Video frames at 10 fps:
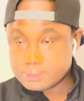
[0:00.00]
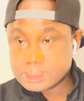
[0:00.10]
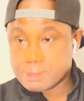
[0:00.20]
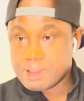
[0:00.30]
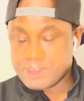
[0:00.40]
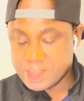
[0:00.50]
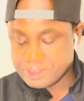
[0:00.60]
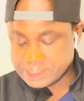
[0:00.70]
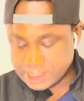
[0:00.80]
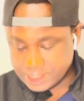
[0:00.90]
Number five
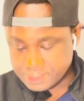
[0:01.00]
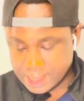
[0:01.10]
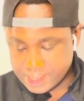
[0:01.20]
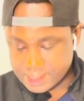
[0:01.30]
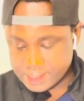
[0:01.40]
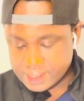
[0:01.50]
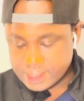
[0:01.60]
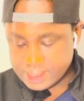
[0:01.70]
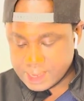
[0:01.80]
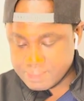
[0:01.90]
is Libya.
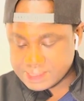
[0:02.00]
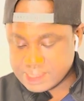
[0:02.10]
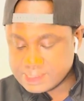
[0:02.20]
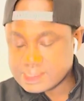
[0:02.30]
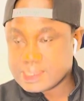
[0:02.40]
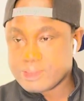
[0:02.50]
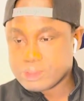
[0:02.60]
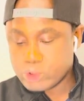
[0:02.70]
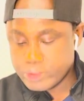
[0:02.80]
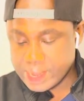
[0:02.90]
Number six is
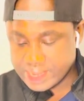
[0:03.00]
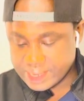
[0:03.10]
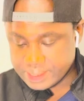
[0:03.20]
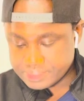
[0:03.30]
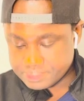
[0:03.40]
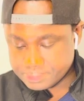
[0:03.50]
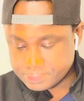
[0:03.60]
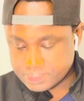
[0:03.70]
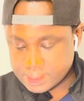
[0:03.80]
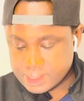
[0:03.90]
Equatorial Guinea.
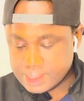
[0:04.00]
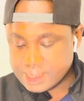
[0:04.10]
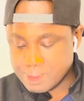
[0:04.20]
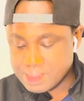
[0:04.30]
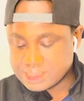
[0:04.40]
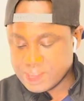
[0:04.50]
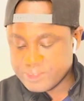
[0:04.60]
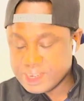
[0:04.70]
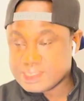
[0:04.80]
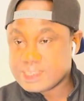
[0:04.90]
Number
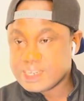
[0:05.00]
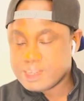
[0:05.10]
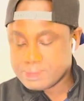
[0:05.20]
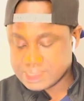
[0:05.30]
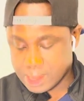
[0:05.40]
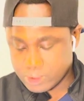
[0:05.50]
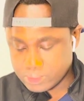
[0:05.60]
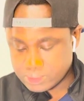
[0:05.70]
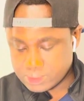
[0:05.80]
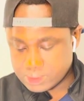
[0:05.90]
seven is Guinea-Bissau.
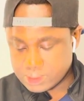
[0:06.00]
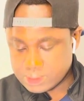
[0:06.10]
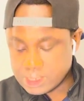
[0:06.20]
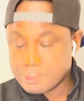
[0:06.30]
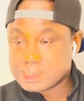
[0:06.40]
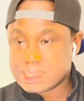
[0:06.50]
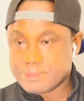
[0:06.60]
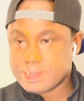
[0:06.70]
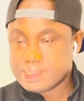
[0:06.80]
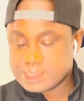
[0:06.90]
Number
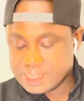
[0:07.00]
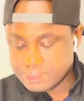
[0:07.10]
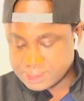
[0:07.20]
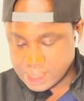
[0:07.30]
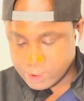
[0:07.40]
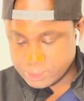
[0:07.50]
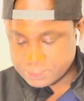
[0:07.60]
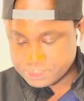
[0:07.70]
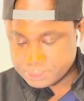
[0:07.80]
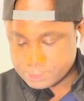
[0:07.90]
seven is Guinea-Bissau.
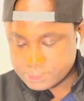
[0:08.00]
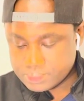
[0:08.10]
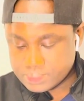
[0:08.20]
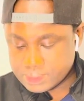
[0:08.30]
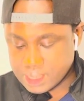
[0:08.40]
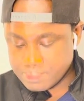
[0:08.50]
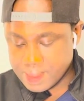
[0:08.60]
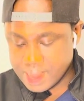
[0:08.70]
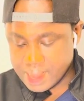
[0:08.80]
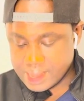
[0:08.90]

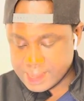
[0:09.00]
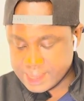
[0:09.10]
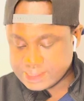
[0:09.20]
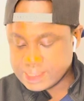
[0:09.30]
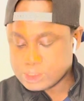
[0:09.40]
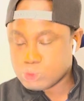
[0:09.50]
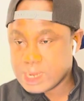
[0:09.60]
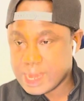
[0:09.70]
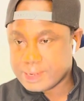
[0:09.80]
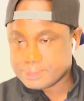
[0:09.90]
Number eight is
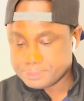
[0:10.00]
Sudan.